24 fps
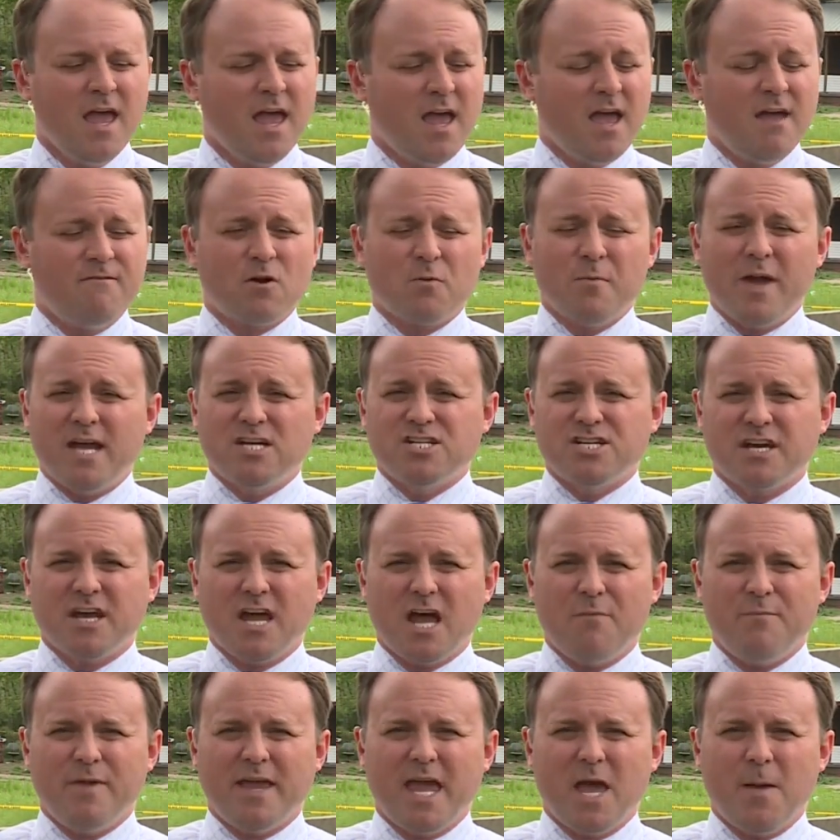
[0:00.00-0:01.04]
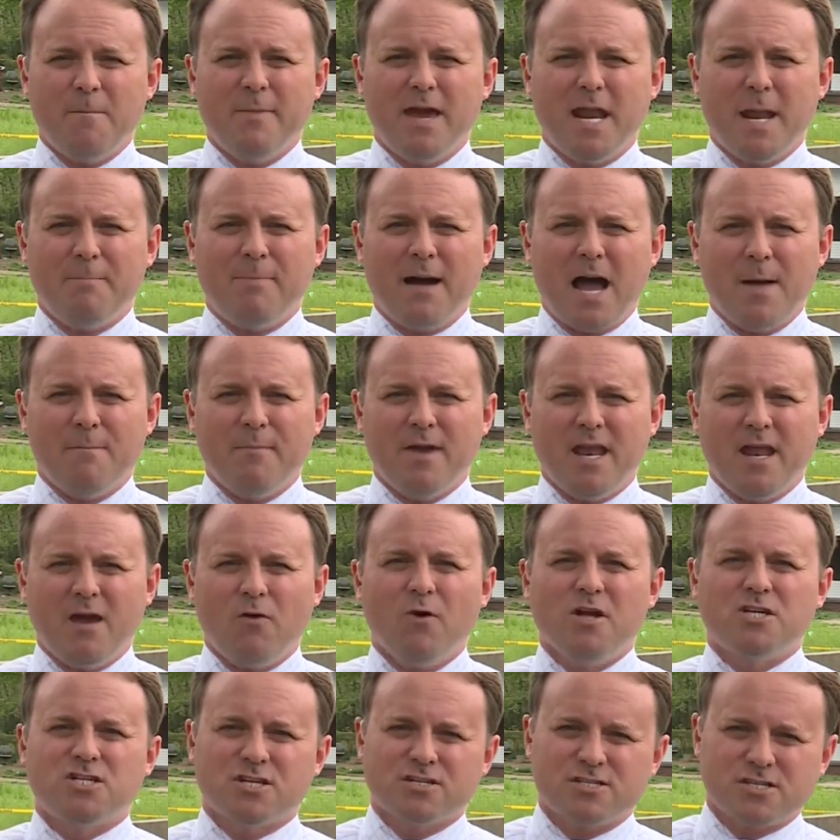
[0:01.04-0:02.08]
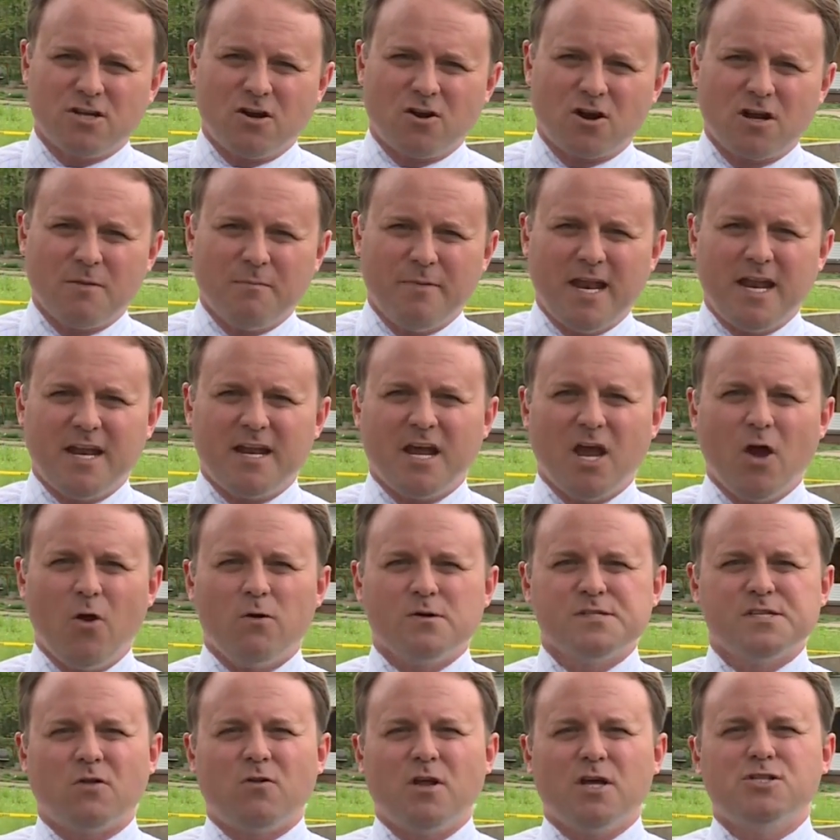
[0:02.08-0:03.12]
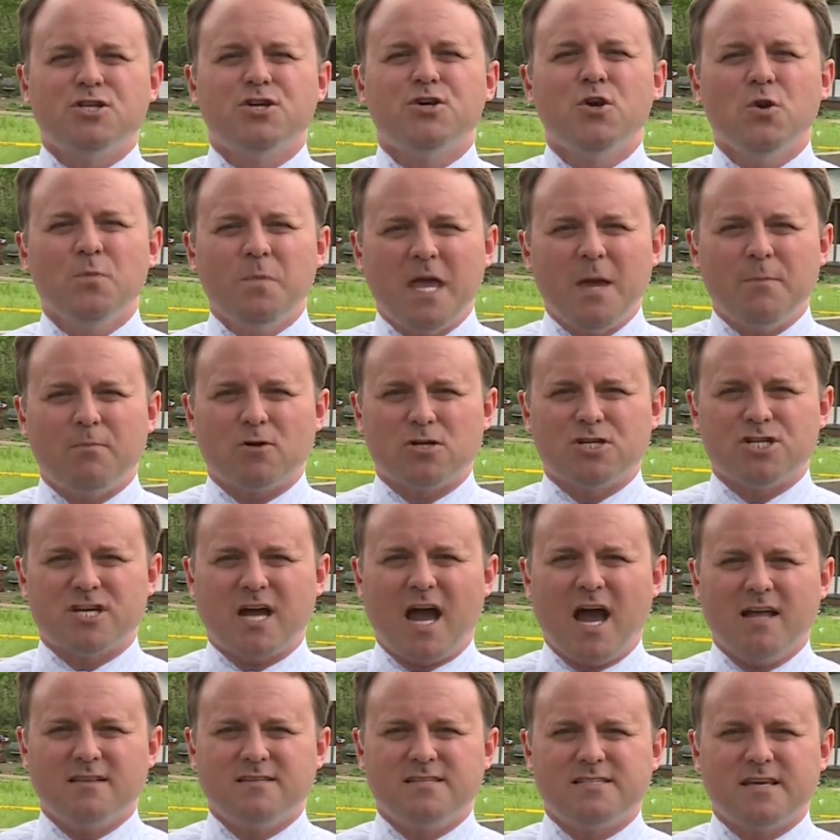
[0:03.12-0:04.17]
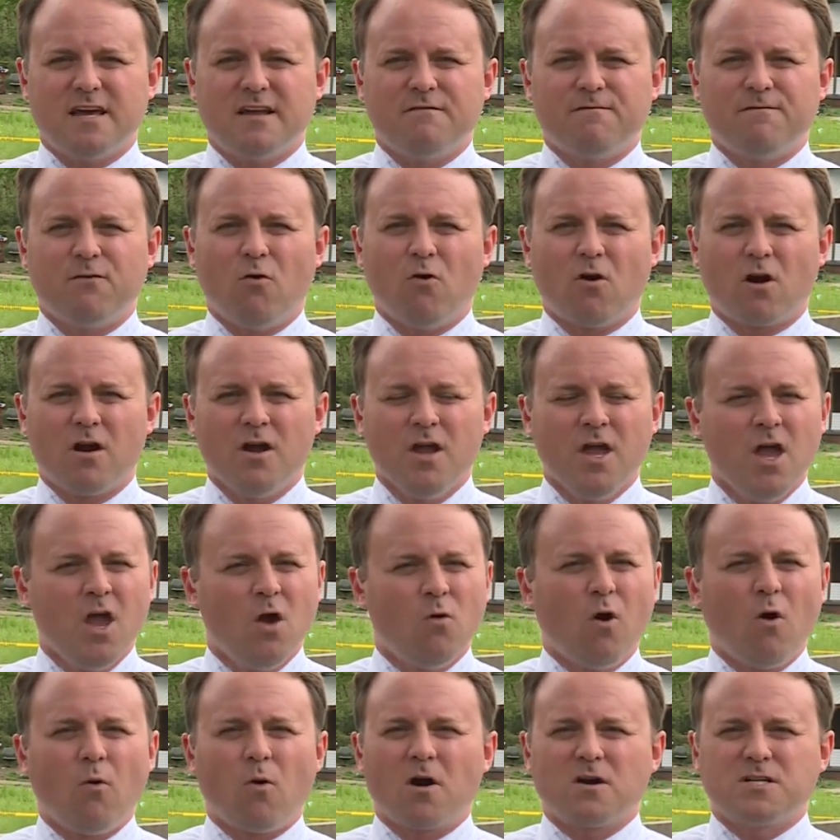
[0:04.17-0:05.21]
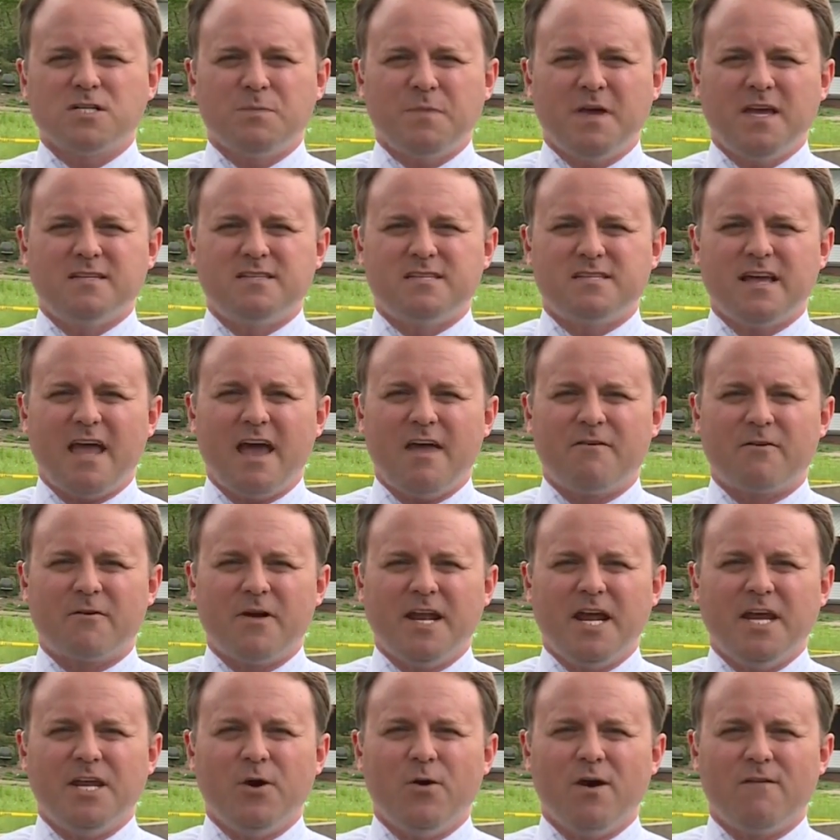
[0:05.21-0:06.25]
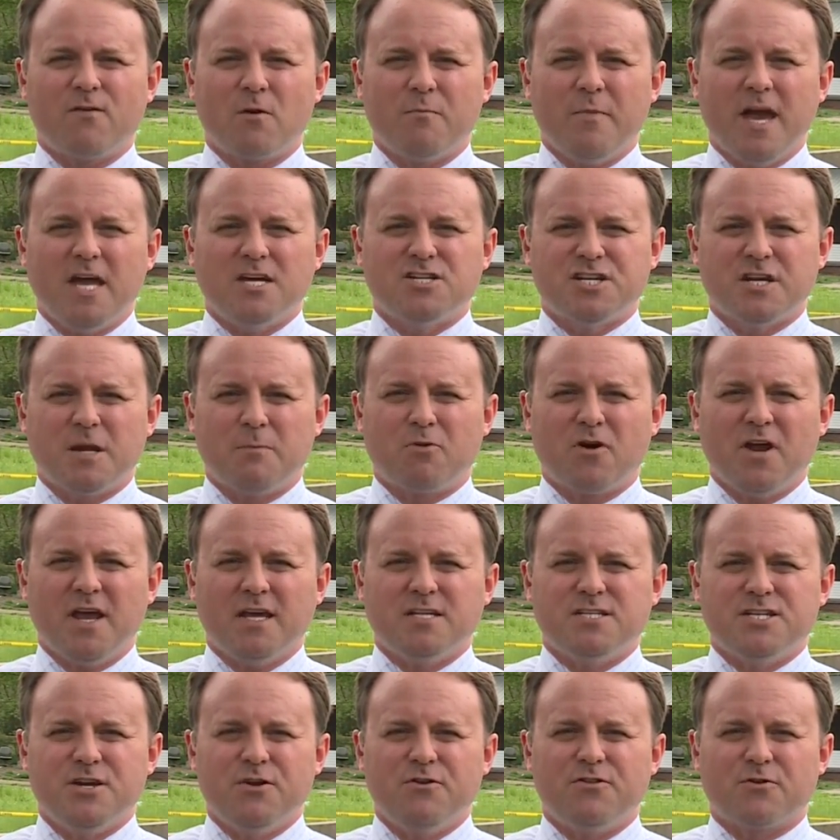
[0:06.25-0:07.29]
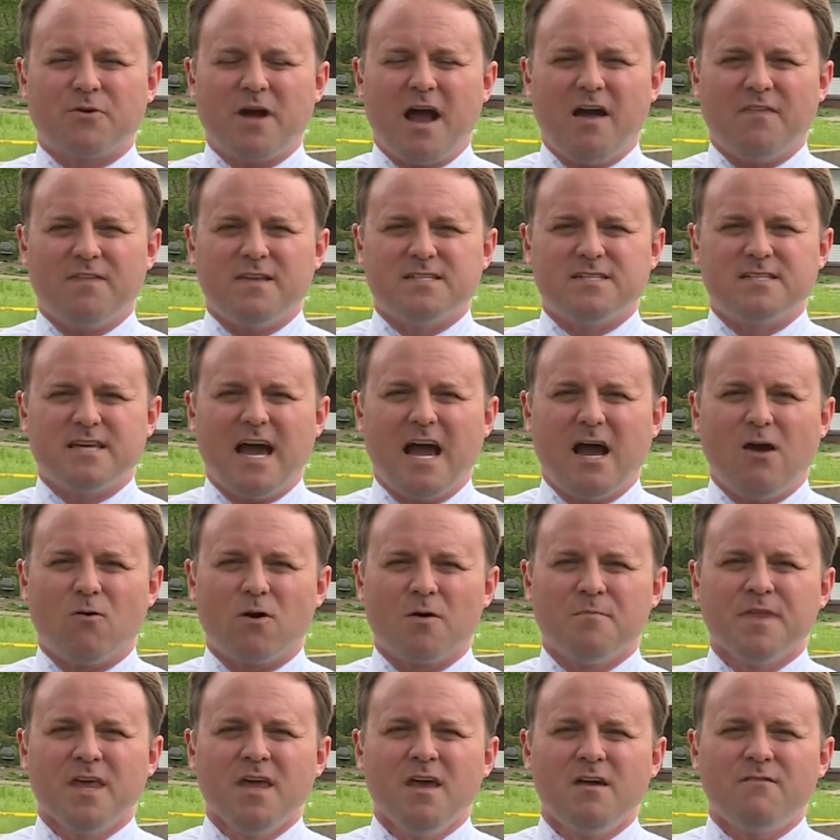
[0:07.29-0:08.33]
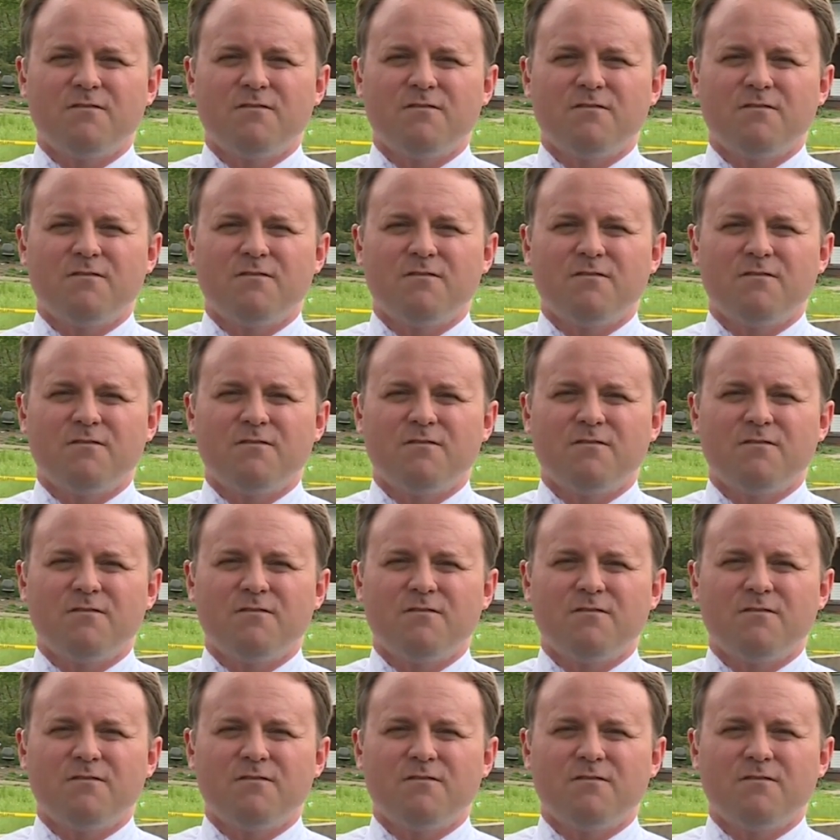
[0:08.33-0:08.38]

Information coming in minute by minute. We just learned a minute ago it was only two people shot instead of four. We'll work to piece together any new information and bring it to you throughout this hour.